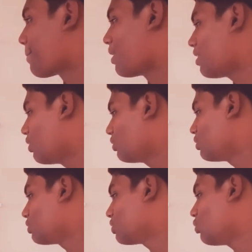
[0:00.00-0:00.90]
Now,
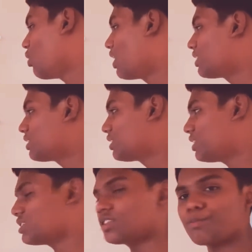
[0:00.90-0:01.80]
so what
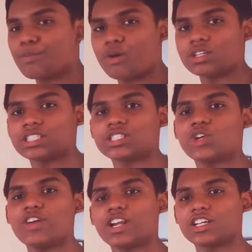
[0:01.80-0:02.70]
is the process?
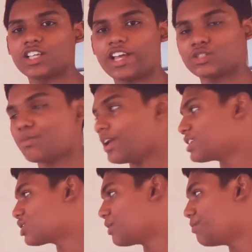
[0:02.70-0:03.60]
Now I
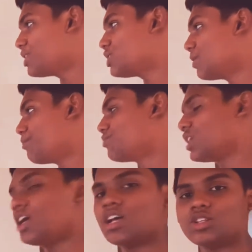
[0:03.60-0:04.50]
explain step by step.
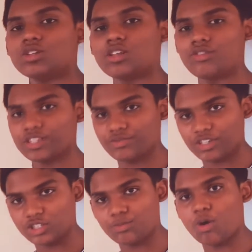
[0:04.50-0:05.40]
So the
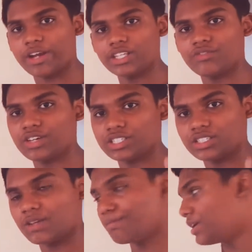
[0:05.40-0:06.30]
first point, the first
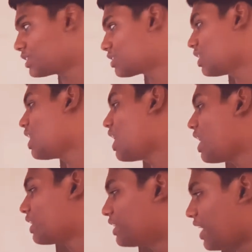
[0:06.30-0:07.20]
step is
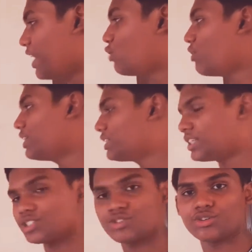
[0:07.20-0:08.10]
take one
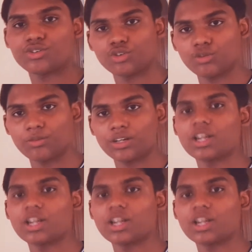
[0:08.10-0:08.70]
test tube